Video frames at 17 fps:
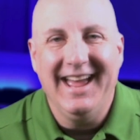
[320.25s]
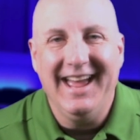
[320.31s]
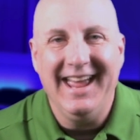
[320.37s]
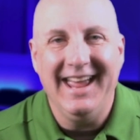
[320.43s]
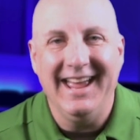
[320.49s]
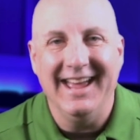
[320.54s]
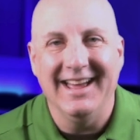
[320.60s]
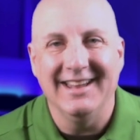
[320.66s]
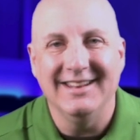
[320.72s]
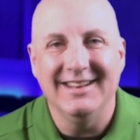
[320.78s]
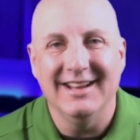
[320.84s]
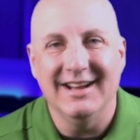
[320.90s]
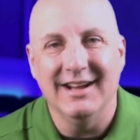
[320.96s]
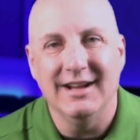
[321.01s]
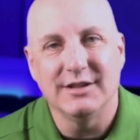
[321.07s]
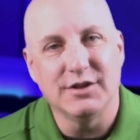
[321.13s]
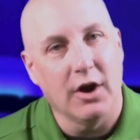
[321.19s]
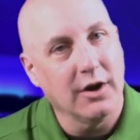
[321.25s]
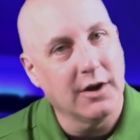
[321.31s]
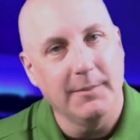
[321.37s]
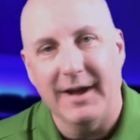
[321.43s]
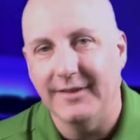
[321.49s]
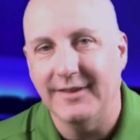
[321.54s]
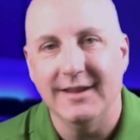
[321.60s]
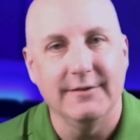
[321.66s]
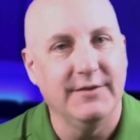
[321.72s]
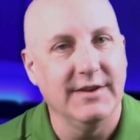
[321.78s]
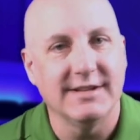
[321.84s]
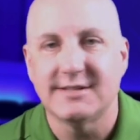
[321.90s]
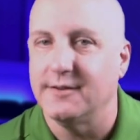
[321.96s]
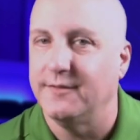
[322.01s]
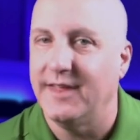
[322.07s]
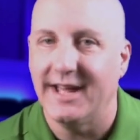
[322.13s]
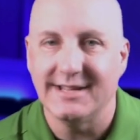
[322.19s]
and talk about the
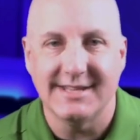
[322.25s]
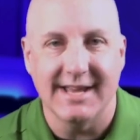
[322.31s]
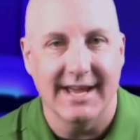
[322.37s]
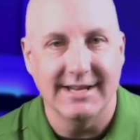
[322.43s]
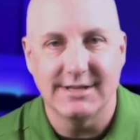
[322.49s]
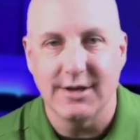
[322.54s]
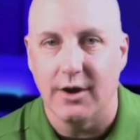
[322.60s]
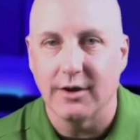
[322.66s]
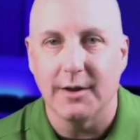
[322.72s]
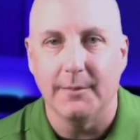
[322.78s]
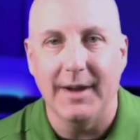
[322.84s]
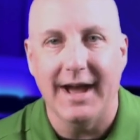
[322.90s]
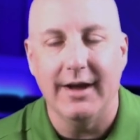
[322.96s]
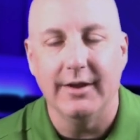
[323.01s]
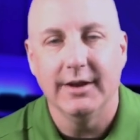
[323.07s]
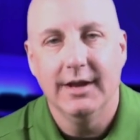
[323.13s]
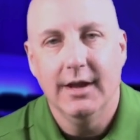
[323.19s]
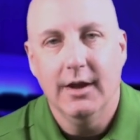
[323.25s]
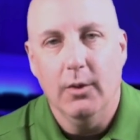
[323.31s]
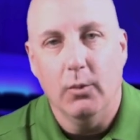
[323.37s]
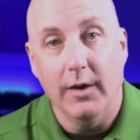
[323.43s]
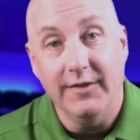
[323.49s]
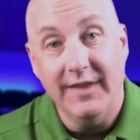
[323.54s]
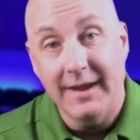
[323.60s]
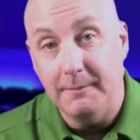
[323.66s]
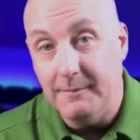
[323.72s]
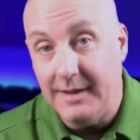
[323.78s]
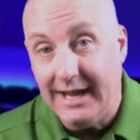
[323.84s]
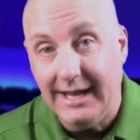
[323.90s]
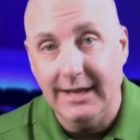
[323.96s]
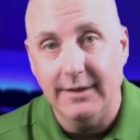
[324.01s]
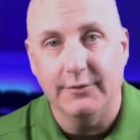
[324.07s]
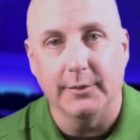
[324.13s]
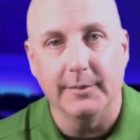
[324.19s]
events of that day, talk about what they
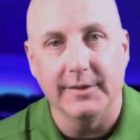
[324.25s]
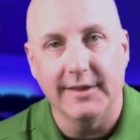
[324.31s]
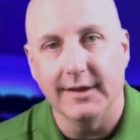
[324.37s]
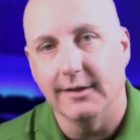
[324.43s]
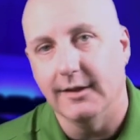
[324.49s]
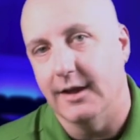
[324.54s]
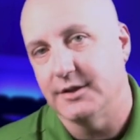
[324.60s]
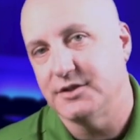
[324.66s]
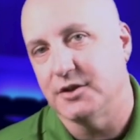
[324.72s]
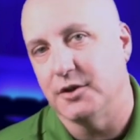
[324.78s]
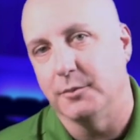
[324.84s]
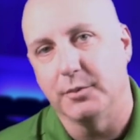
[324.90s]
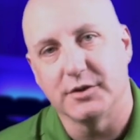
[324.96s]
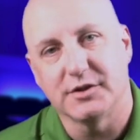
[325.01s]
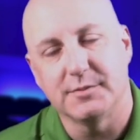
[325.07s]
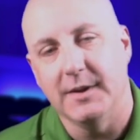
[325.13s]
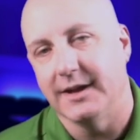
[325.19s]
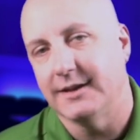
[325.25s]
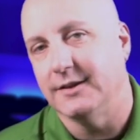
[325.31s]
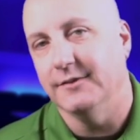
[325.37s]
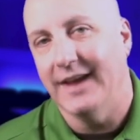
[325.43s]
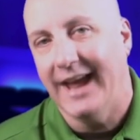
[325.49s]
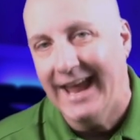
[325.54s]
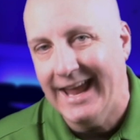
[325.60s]
mean from a theological perspective,